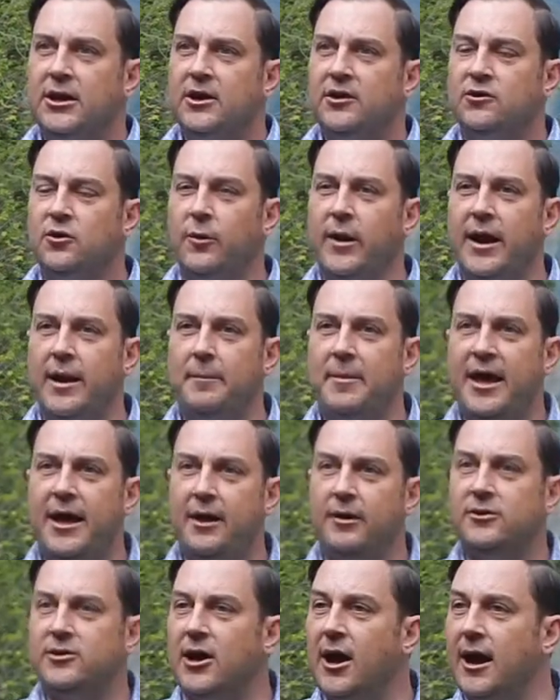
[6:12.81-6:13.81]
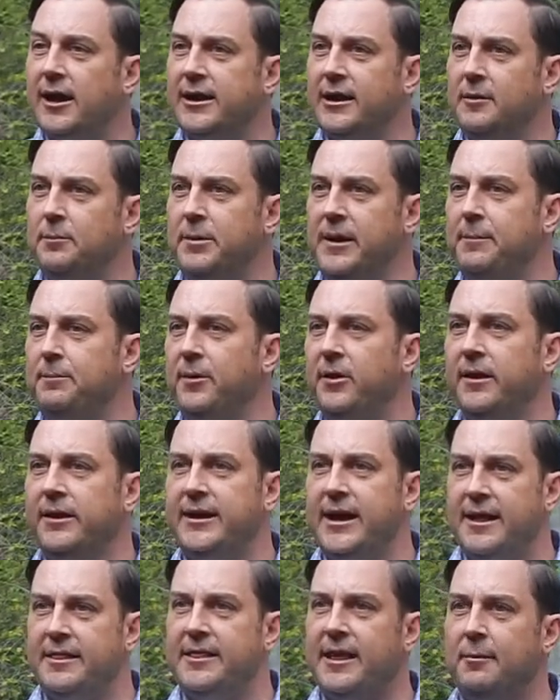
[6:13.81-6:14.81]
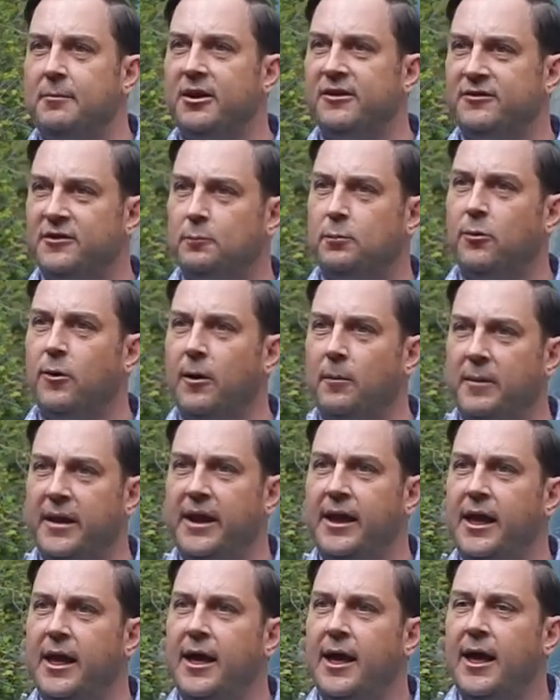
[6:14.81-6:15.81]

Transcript: So when I'm out talking to people and getting them to support me,